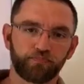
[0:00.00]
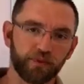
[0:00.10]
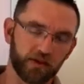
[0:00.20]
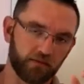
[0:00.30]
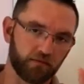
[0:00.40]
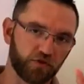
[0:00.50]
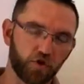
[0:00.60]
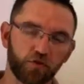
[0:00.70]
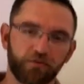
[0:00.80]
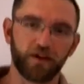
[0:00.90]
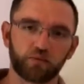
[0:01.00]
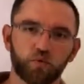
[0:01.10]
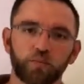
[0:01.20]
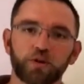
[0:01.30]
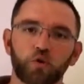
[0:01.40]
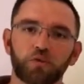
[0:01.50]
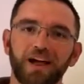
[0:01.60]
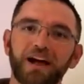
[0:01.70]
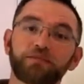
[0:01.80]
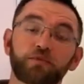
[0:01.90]
being notified when we go
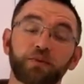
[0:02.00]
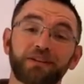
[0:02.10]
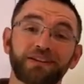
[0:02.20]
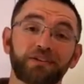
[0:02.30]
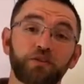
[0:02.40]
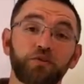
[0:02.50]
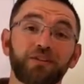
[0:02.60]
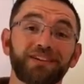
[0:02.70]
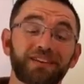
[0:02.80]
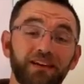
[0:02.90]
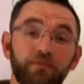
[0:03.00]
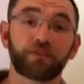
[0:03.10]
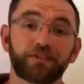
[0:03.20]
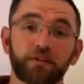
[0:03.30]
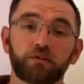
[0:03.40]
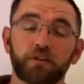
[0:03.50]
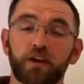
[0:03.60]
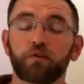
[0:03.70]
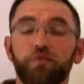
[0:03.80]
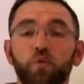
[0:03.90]
live, as we tend to do these every single day.
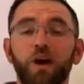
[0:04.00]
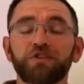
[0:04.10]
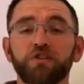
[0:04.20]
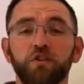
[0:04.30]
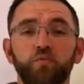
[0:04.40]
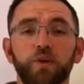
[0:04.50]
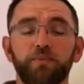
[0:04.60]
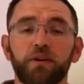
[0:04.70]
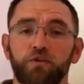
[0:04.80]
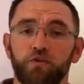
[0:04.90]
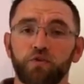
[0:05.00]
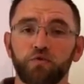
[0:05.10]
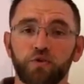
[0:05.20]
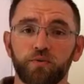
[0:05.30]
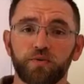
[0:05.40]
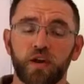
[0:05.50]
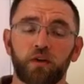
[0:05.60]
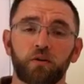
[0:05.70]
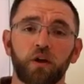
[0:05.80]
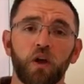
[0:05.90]
Or if you're watching on replay on our YouTube
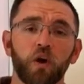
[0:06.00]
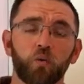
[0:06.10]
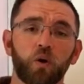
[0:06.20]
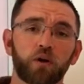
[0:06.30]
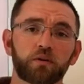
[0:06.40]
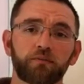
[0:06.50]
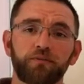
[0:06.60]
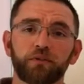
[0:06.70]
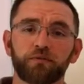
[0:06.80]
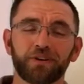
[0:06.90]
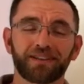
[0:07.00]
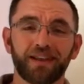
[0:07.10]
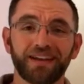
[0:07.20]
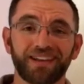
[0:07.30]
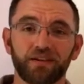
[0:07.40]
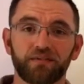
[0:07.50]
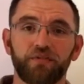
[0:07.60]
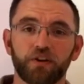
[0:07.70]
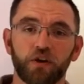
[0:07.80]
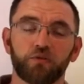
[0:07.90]
channel, welcome. Feel free to like this
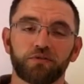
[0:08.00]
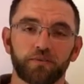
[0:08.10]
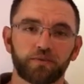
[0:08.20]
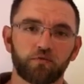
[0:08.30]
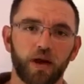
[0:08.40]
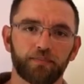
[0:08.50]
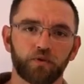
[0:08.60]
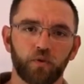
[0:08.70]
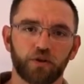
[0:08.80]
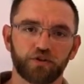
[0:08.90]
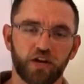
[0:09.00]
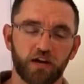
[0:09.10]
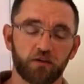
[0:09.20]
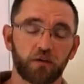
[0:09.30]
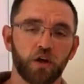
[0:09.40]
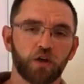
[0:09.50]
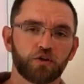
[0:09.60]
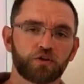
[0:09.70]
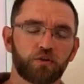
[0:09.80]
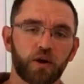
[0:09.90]
video and subscribe to our channel
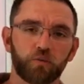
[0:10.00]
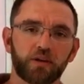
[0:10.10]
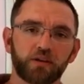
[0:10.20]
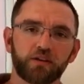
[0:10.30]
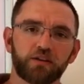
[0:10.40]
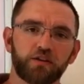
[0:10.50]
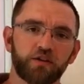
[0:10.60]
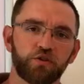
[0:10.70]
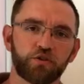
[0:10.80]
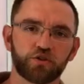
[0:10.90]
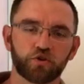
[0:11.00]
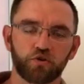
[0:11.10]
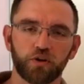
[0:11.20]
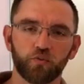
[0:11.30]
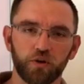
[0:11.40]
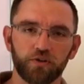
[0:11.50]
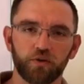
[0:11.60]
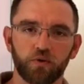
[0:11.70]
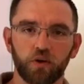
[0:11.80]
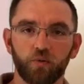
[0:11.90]
so that we can continue the journey with
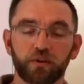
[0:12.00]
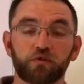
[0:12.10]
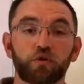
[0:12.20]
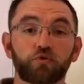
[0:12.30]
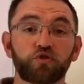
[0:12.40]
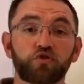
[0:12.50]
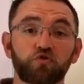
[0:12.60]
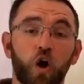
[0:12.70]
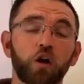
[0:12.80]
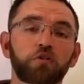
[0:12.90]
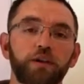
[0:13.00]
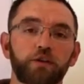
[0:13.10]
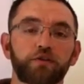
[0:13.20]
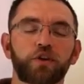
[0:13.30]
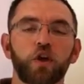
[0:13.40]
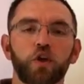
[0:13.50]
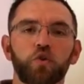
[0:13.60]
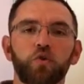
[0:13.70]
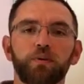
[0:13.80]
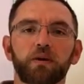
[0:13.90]
you in helping grow strong leaders
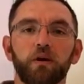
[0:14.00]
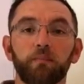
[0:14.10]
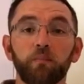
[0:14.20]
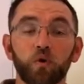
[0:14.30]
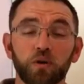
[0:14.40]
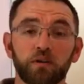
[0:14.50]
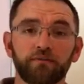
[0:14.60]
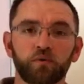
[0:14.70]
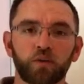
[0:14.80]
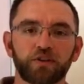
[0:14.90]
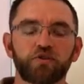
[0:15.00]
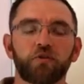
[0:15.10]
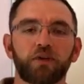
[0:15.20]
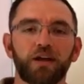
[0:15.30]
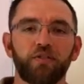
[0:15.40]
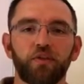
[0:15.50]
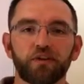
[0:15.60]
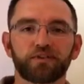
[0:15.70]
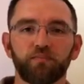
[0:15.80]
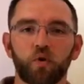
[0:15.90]
who become more influential and
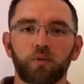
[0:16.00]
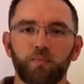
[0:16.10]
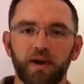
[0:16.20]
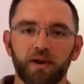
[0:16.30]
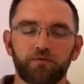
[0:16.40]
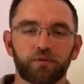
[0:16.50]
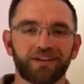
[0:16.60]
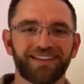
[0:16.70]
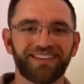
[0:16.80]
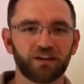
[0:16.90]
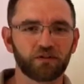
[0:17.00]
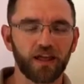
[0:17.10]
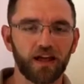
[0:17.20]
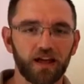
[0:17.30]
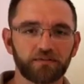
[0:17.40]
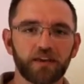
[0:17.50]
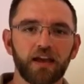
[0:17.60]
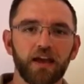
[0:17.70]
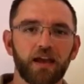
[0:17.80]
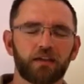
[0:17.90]
thus more impactful in their lives
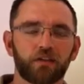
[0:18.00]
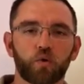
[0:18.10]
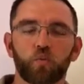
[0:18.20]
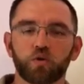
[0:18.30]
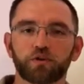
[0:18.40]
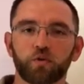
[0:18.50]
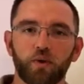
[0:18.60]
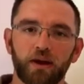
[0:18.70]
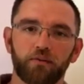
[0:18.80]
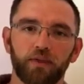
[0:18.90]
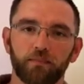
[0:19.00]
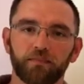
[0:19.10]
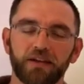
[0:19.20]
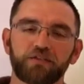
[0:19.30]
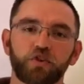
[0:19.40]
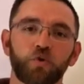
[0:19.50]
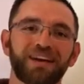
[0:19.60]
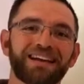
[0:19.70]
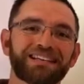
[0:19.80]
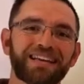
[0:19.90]
and in their world around them. And so
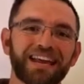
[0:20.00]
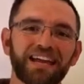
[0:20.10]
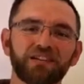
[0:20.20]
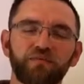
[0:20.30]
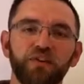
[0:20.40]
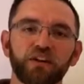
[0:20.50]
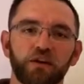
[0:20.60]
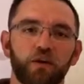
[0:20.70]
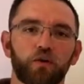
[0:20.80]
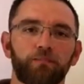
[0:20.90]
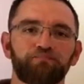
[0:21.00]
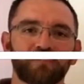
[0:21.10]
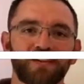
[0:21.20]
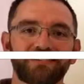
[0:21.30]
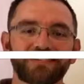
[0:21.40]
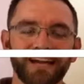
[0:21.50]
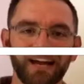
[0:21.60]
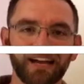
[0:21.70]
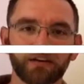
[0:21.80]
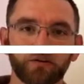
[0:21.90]
today's video is
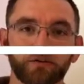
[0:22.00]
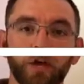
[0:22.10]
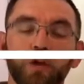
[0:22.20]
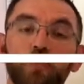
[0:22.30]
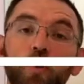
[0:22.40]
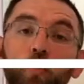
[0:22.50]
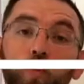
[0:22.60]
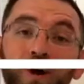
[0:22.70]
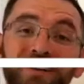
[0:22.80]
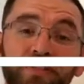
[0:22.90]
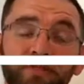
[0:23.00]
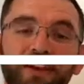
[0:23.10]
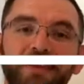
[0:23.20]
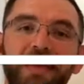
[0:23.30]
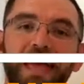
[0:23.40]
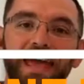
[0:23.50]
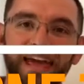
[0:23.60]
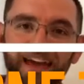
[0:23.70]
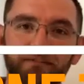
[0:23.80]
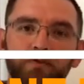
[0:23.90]
titled, "The One Thing
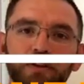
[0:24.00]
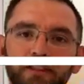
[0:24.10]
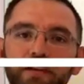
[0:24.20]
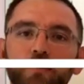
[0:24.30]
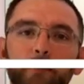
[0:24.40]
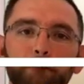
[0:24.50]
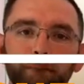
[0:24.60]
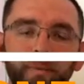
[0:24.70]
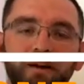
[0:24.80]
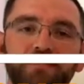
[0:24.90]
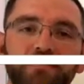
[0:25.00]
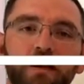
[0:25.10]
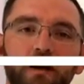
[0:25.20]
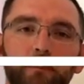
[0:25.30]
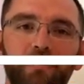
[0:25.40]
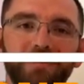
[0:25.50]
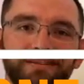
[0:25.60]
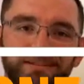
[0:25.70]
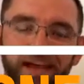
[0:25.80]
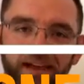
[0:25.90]
Every Leader Must
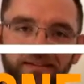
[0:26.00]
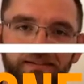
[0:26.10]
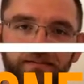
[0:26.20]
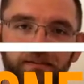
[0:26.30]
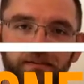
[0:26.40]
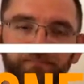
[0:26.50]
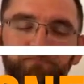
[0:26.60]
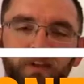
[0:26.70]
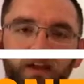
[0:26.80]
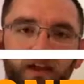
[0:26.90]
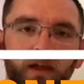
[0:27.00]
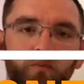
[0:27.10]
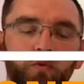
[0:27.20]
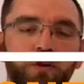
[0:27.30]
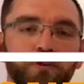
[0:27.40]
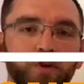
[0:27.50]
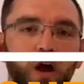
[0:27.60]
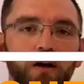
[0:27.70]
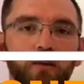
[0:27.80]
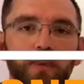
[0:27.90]
Possess." And we're going to
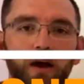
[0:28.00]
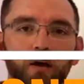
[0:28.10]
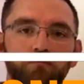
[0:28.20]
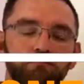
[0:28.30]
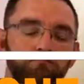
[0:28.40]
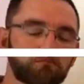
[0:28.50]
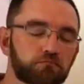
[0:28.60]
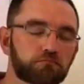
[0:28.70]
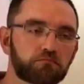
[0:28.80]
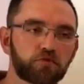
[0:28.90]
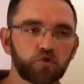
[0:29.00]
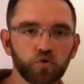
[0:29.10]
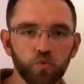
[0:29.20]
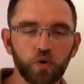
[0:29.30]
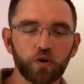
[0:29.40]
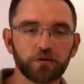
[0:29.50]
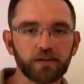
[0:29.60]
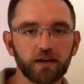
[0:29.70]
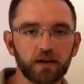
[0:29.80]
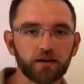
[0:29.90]
talk about two words
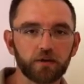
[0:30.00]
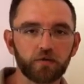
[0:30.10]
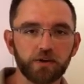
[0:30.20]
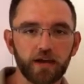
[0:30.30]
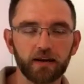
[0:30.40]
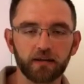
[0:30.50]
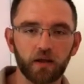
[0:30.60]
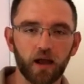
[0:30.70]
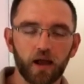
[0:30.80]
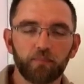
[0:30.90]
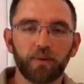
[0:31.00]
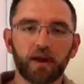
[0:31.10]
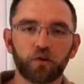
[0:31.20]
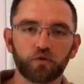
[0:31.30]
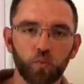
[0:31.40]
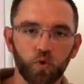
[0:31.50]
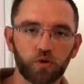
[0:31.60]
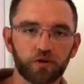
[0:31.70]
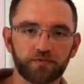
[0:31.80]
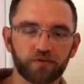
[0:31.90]
that kind of create a compound word of